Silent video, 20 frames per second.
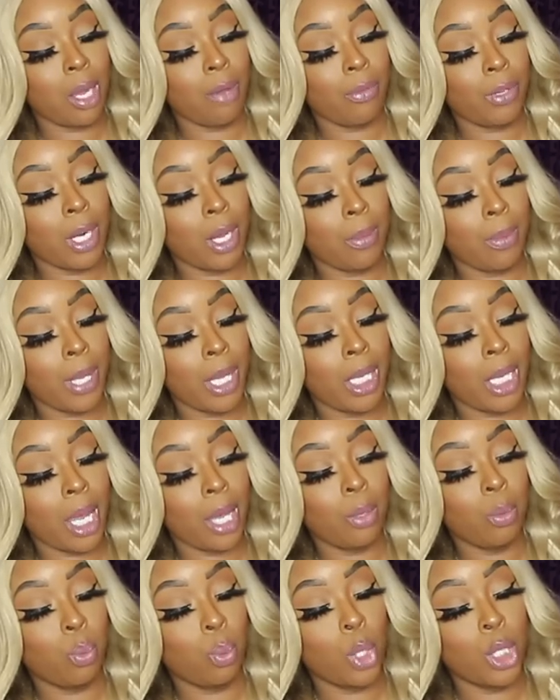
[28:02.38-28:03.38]
off, and I paid
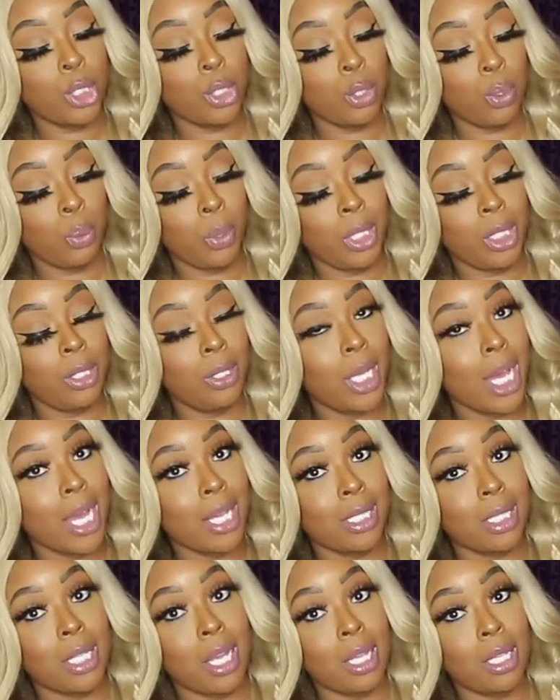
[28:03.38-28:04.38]
like 120 You
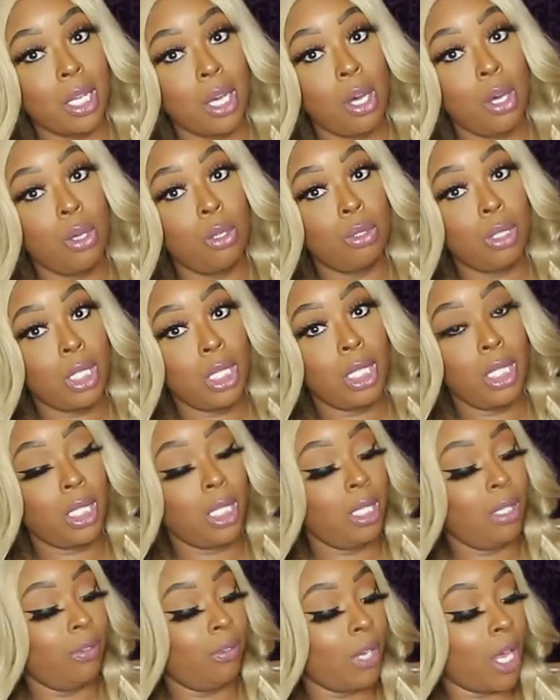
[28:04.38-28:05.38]
guys saw the whole thing
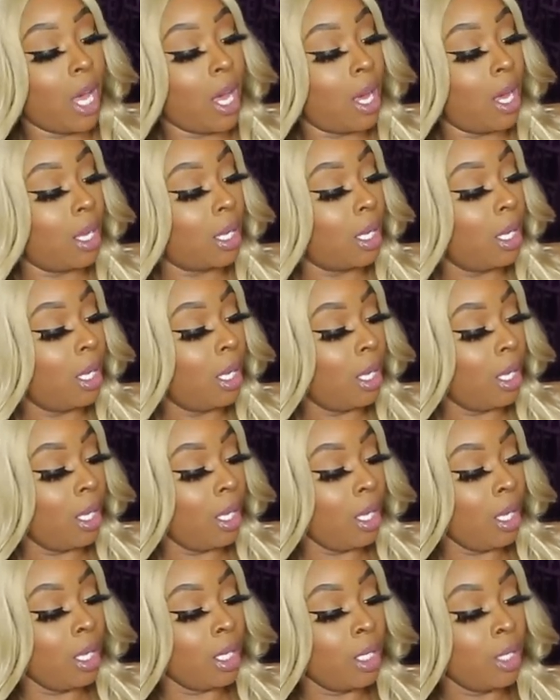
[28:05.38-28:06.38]
in a blog.
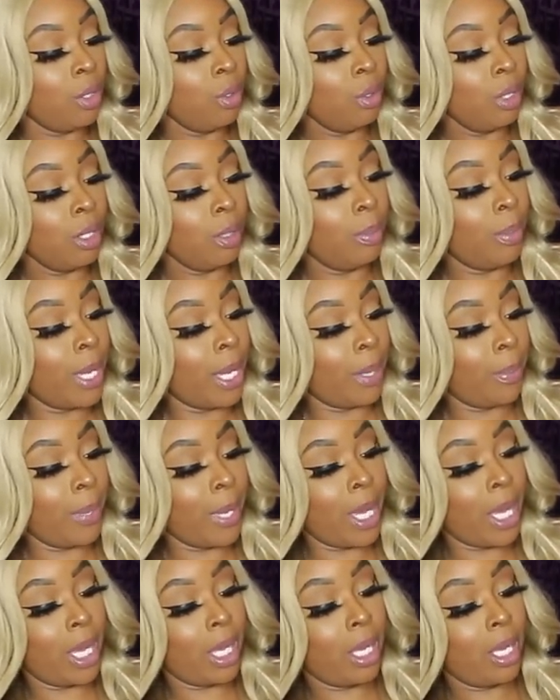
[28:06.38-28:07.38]
Cute little
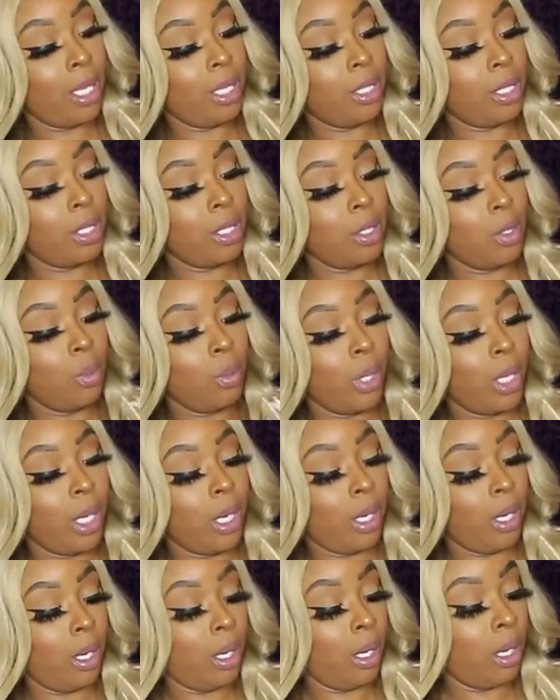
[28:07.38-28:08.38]
backpack just to
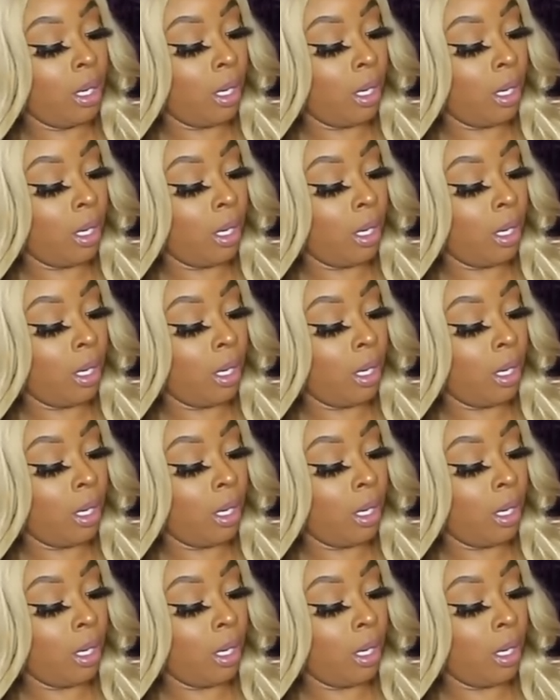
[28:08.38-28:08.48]
wear